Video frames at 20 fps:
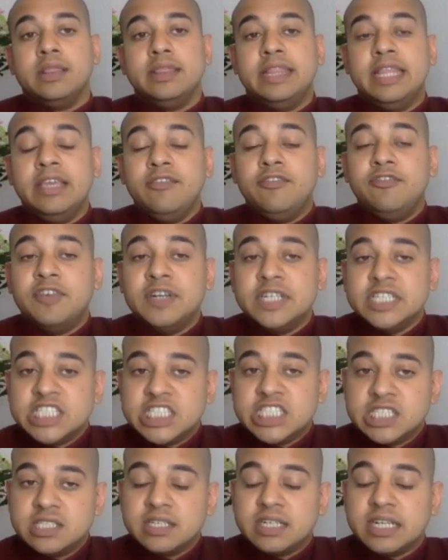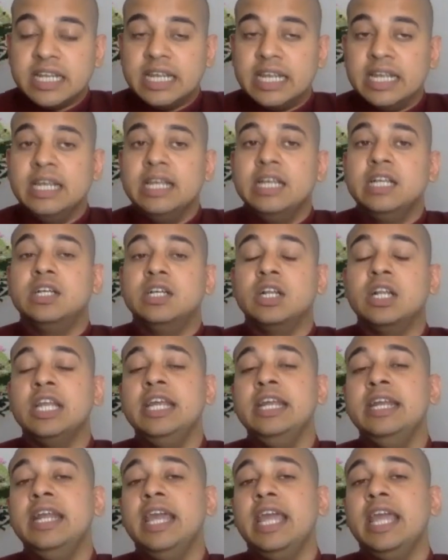The first three,
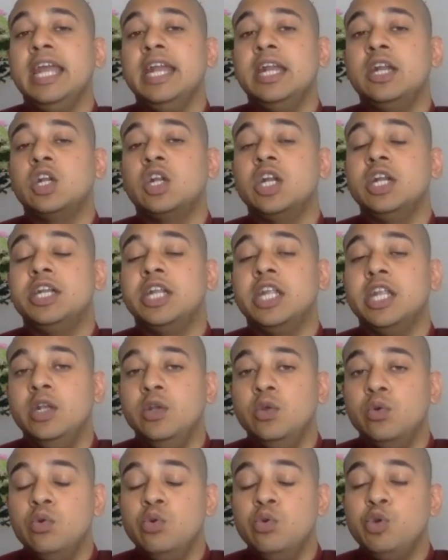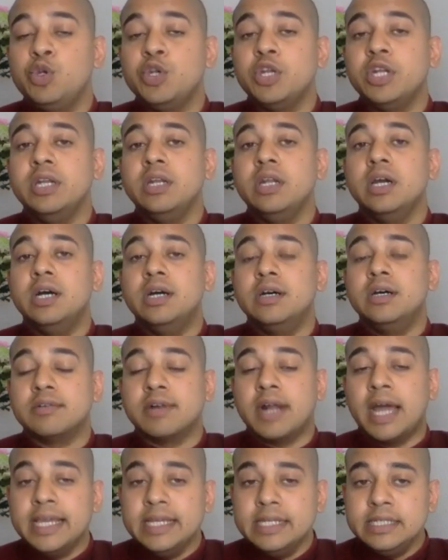greed, hatred, delusion,
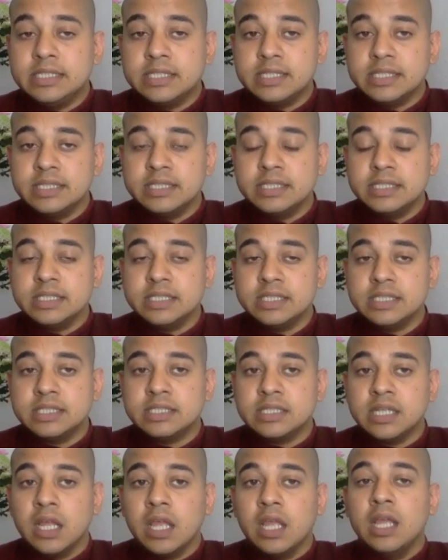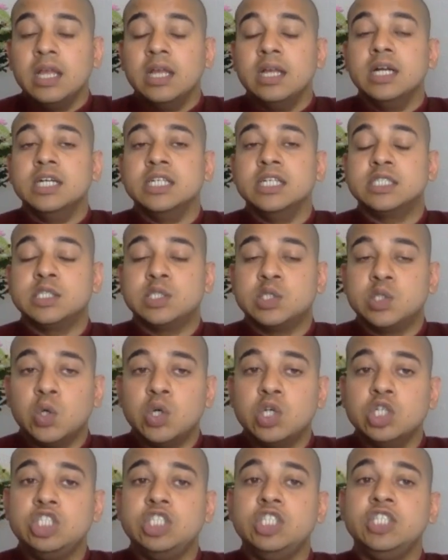arises
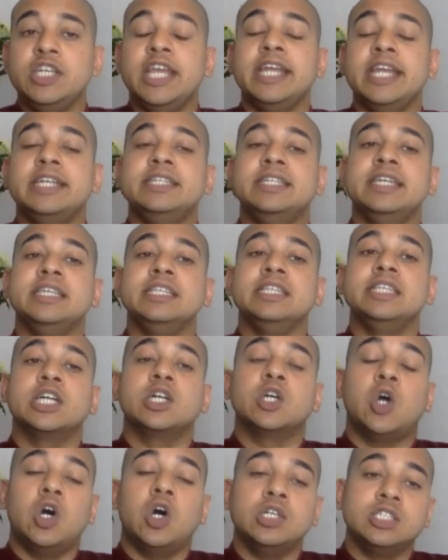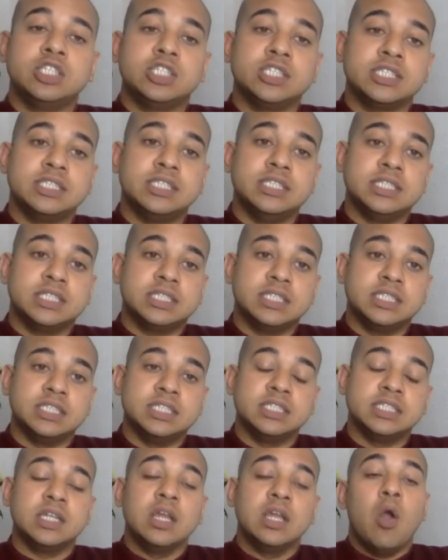associating the
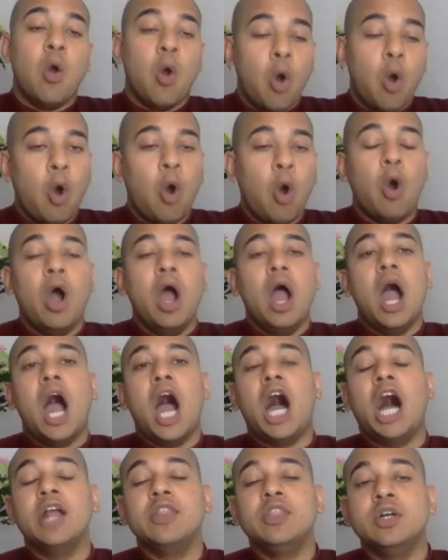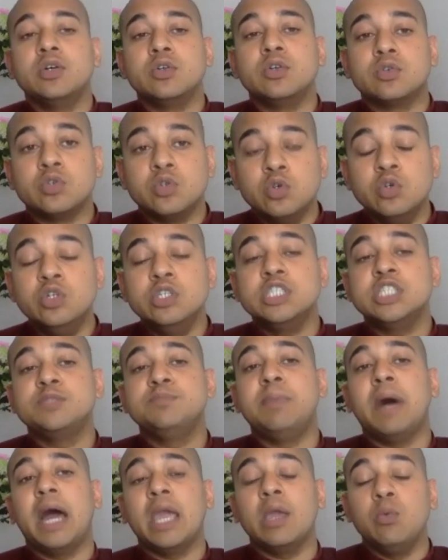consciousnesses, or are the roots
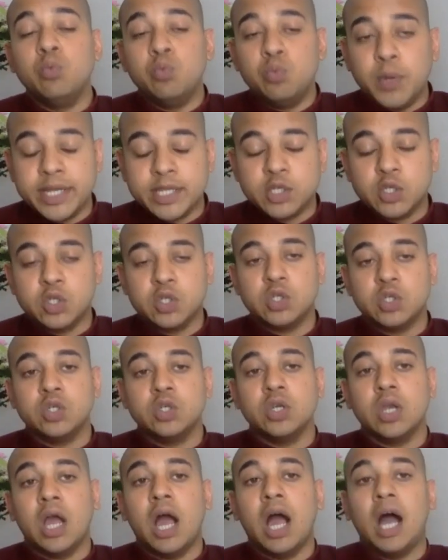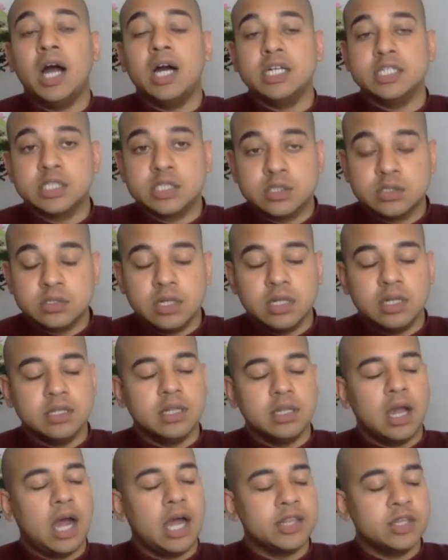by which are
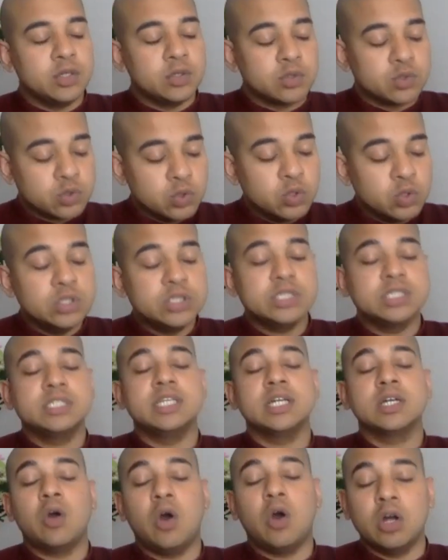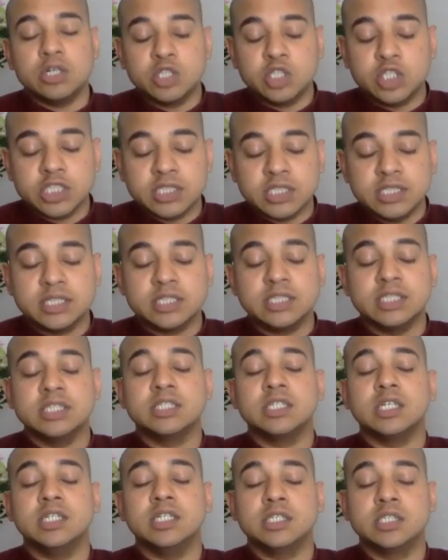the roots the
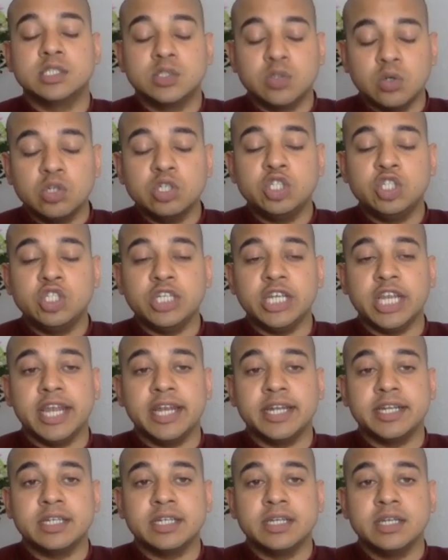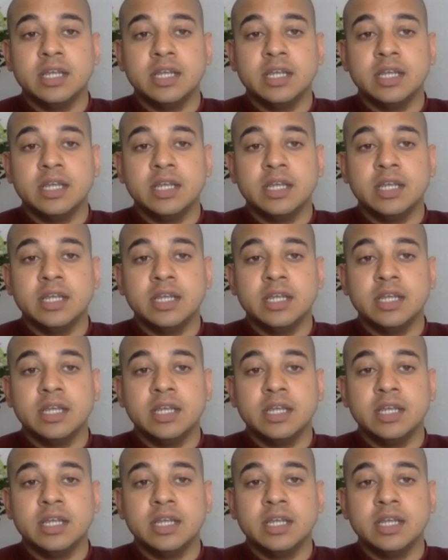consciousnesses associate